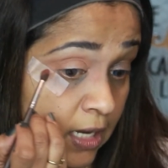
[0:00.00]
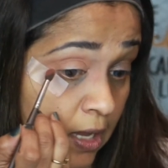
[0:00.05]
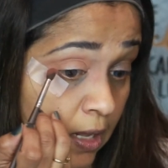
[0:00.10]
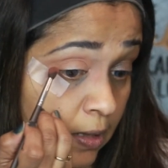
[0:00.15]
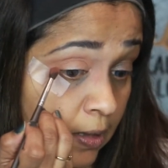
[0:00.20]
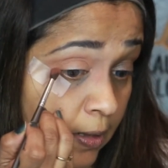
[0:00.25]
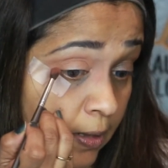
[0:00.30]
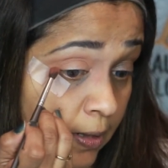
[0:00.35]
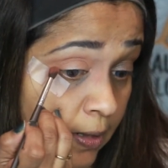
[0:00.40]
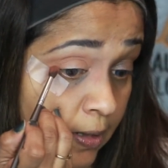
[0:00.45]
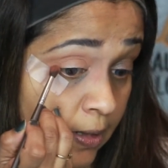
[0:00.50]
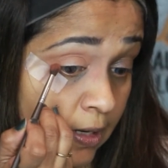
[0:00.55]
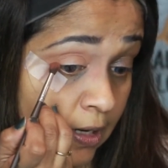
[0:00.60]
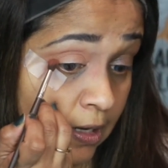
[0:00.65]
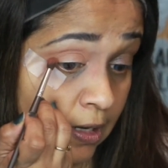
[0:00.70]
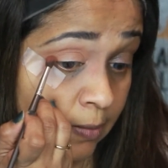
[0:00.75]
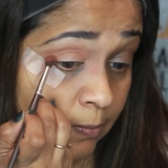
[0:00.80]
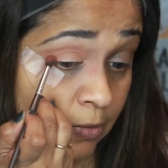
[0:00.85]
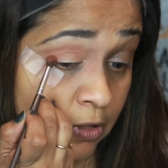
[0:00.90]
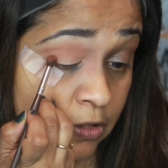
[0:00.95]
color,
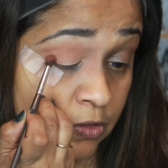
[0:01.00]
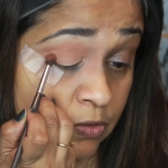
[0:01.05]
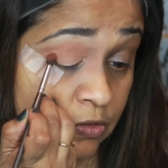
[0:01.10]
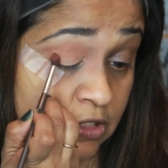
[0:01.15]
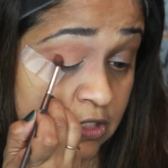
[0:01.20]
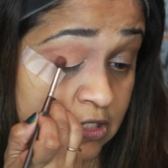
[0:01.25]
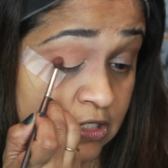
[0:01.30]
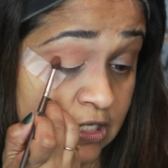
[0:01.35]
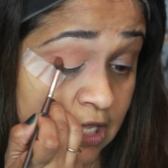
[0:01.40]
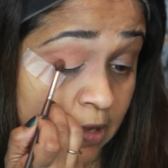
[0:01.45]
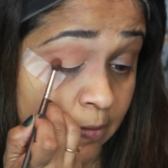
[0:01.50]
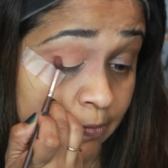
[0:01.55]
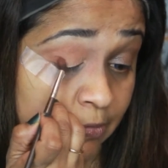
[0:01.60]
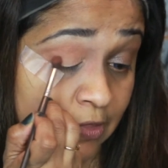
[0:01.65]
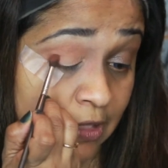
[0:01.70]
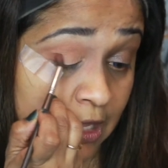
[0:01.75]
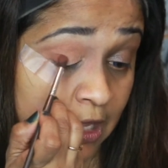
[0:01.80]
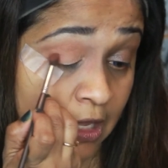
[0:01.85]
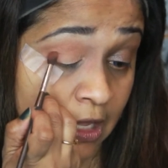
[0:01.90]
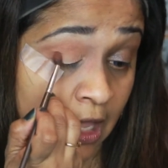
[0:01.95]
and I'm going to do the
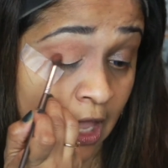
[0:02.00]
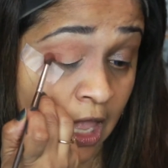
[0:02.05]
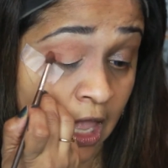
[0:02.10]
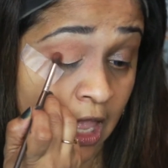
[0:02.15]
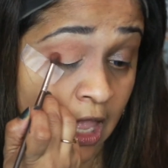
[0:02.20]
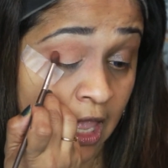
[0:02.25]
same thing,